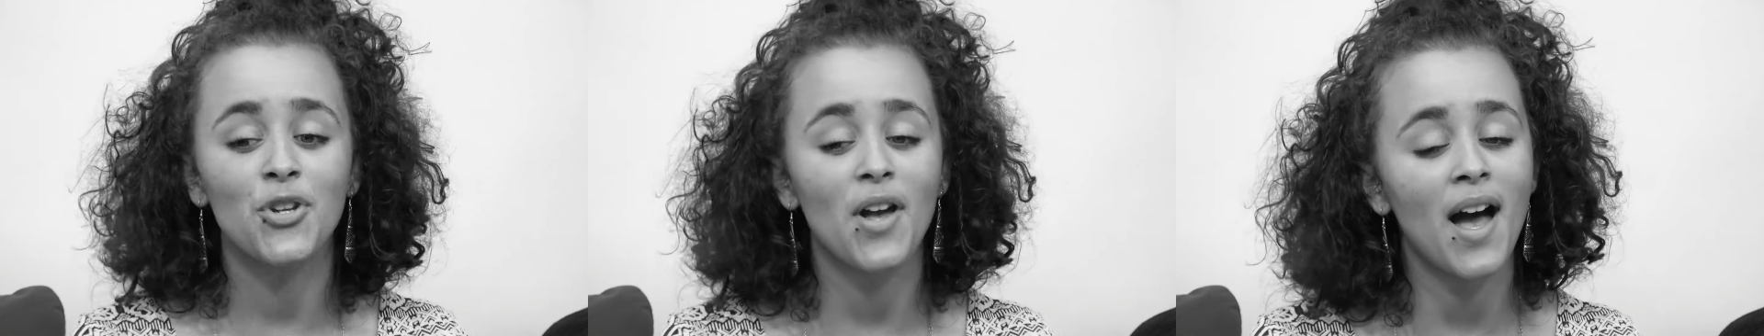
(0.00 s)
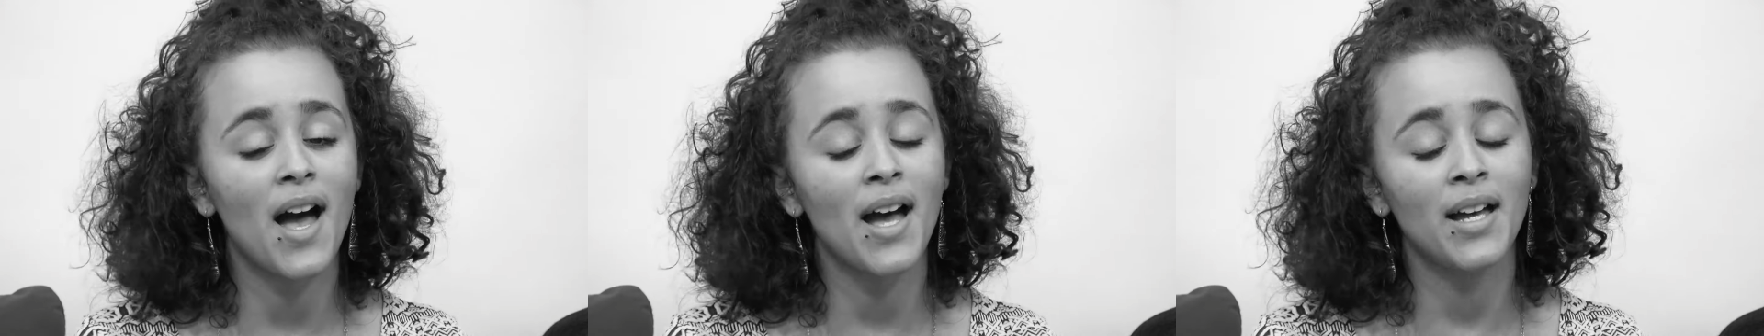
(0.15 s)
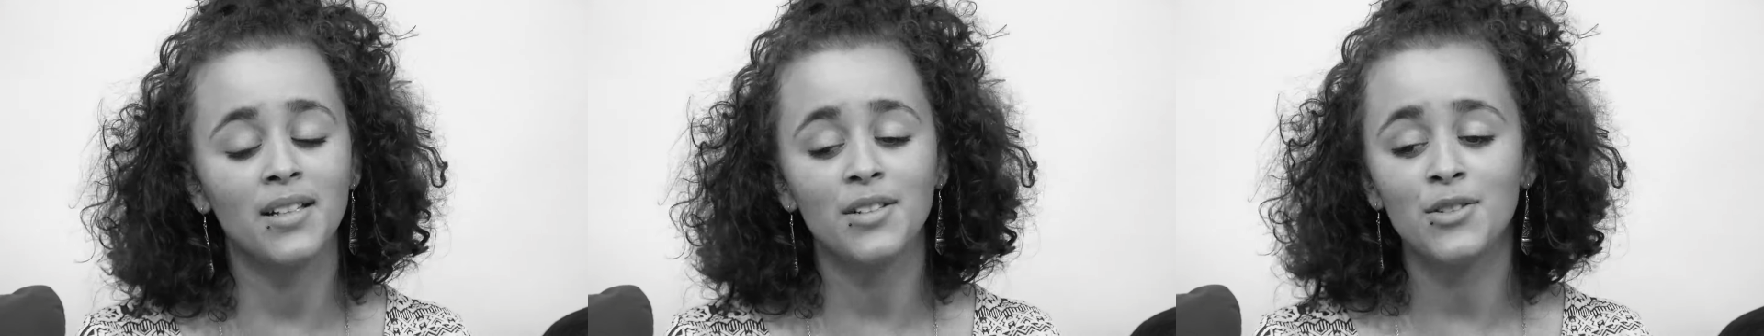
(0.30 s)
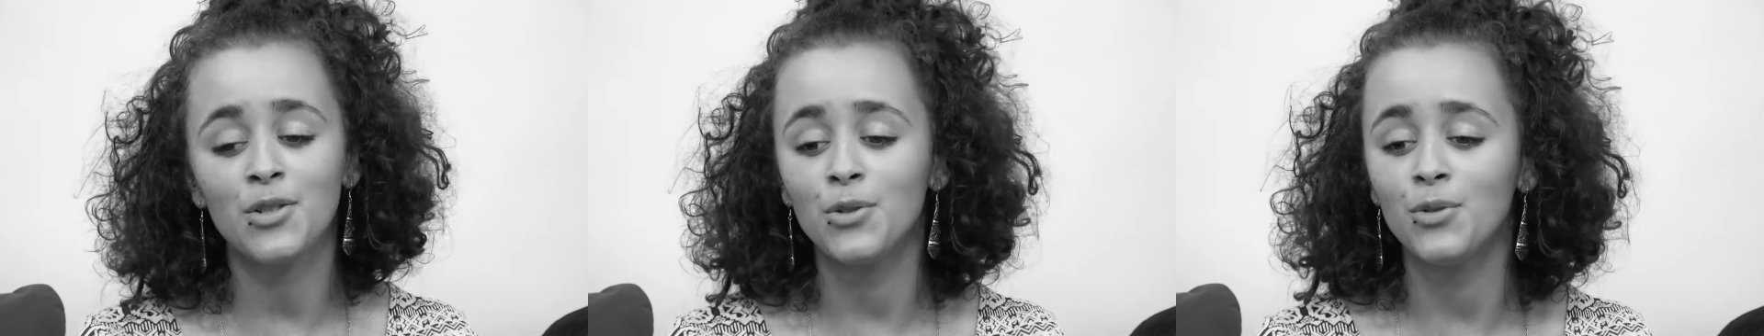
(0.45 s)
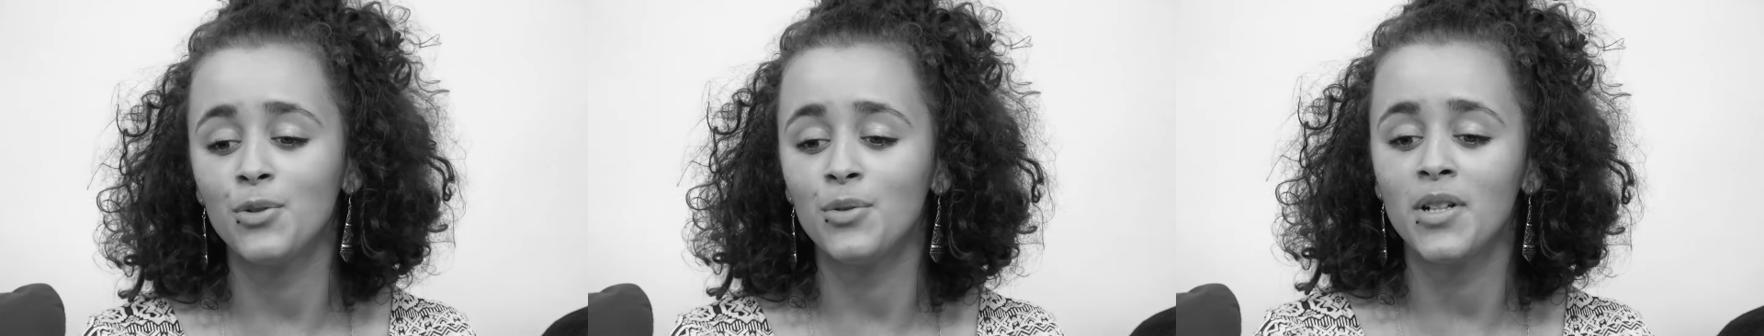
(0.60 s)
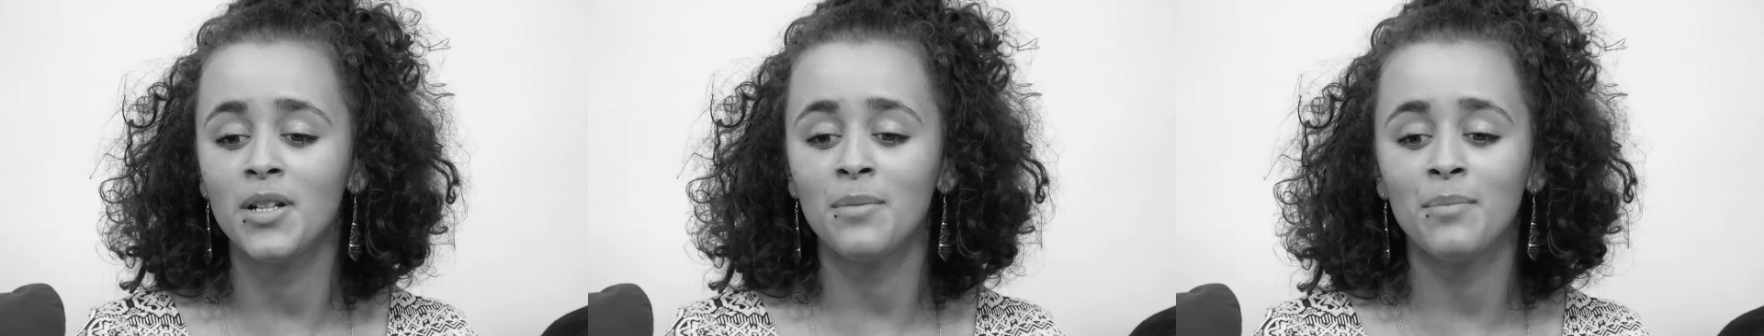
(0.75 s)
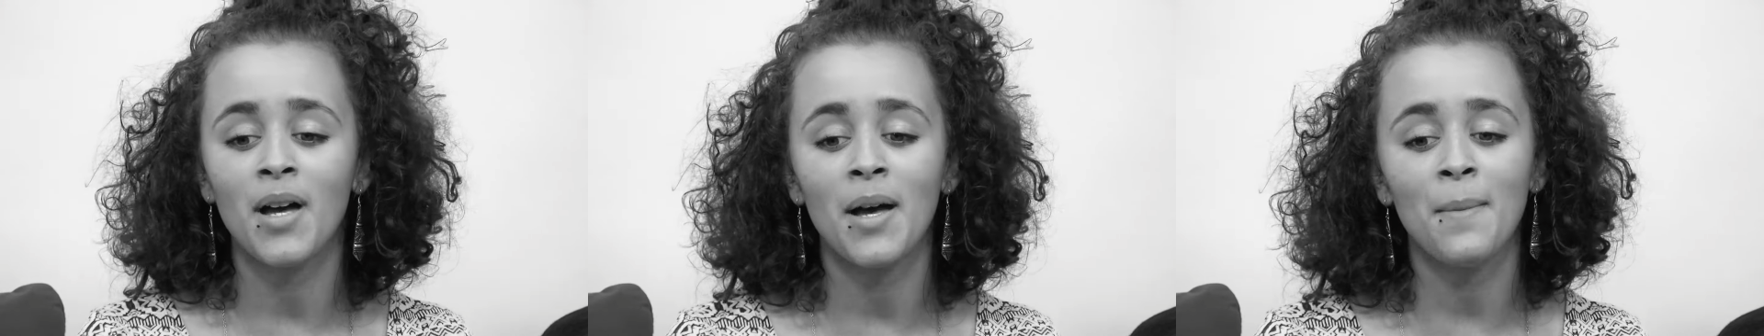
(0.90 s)
trying to
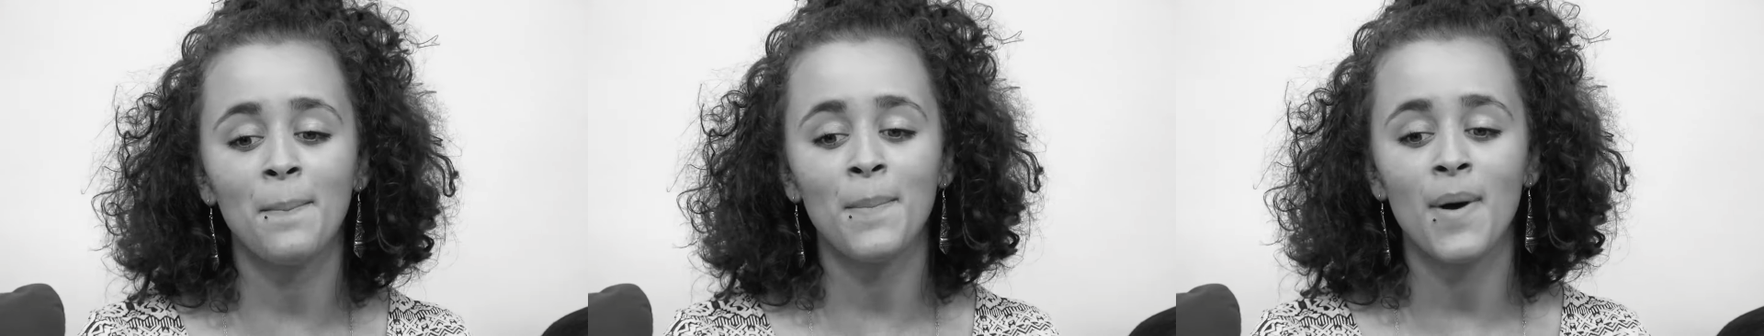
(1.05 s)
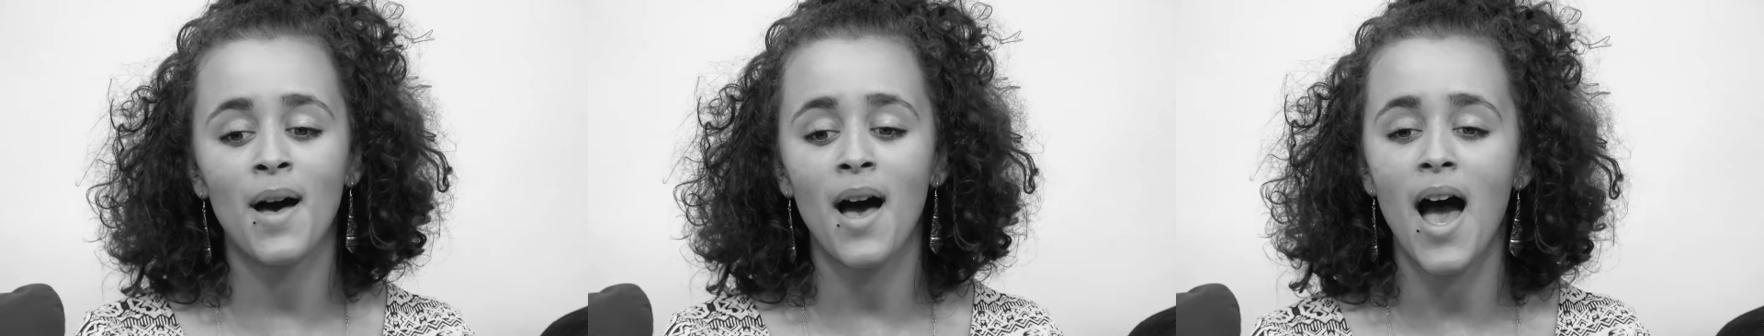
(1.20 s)
remember